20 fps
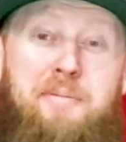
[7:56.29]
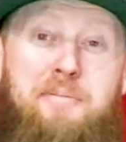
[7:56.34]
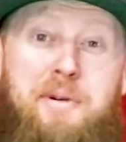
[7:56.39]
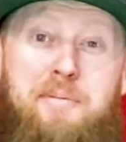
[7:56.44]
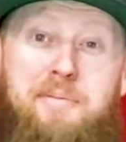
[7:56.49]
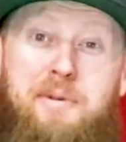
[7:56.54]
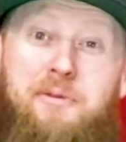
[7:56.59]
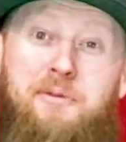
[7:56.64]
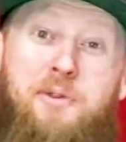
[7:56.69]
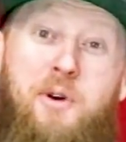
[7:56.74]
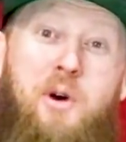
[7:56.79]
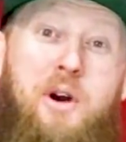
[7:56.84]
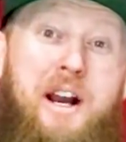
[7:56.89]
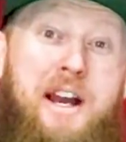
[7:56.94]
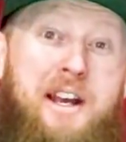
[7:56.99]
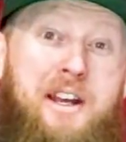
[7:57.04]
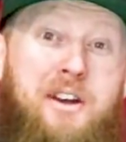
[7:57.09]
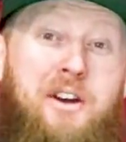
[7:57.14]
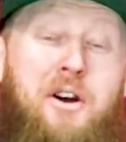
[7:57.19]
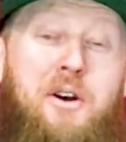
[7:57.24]
But before
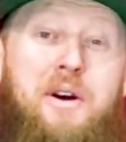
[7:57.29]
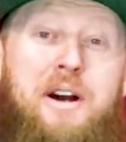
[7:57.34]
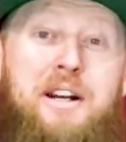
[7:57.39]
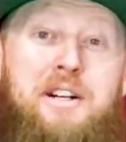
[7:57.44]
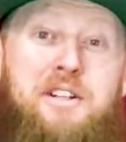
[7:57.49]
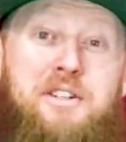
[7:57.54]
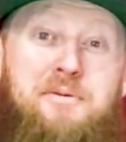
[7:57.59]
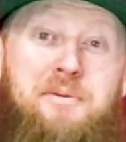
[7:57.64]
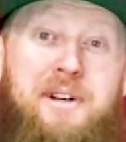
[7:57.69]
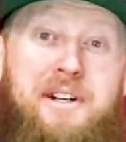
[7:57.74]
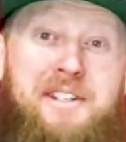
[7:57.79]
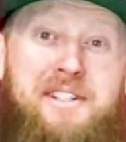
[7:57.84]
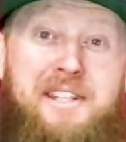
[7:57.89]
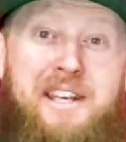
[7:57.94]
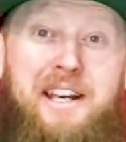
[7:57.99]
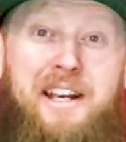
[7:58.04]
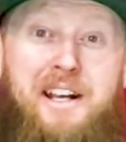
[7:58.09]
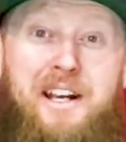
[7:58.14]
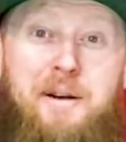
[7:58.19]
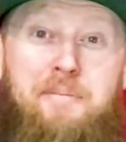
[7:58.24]
I go, I just want to
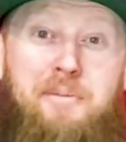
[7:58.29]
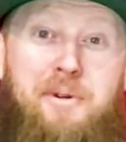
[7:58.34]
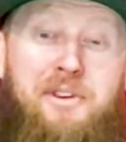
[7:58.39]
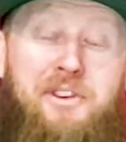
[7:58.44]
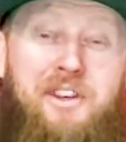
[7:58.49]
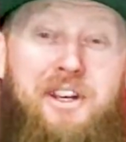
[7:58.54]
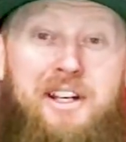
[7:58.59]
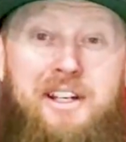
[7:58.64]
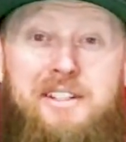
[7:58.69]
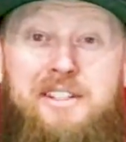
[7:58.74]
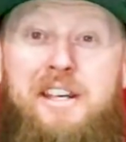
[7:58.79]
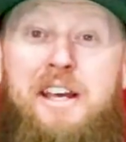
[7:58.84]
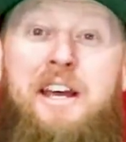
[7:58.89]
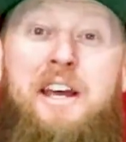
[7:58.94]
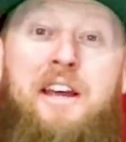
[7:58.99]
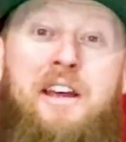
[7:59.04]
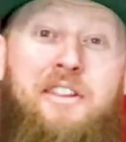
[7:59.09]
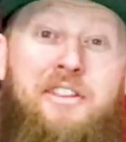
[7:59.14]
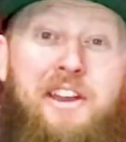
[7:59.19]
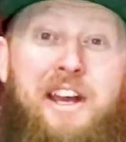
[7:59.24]
say a couple things.
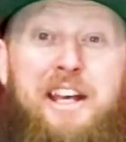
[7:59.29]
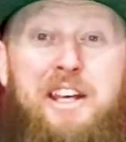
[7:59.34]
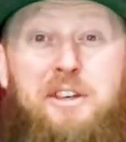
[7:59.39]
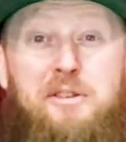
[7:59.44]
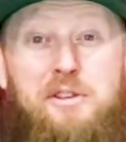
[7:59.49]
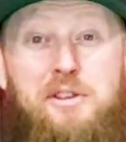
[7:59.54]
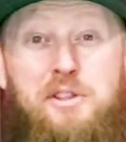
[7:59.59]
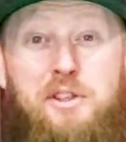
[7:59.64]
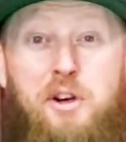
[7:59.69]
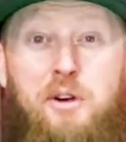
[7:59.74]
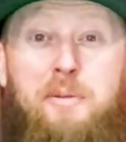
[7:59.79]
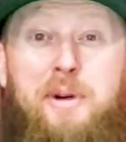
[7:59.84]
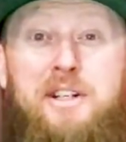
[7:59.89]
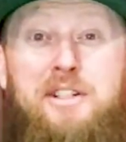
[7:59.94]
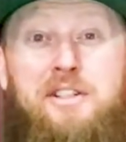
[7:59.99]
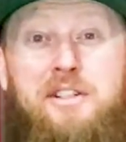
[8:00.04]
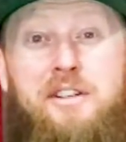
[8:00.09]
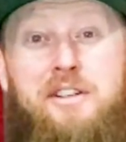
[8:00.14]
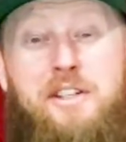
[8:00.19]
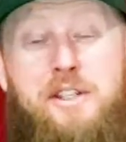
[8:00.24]
Thank you so
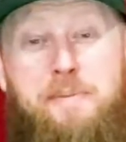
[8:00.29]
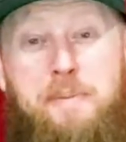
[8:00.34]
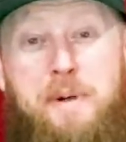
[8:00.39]
much to the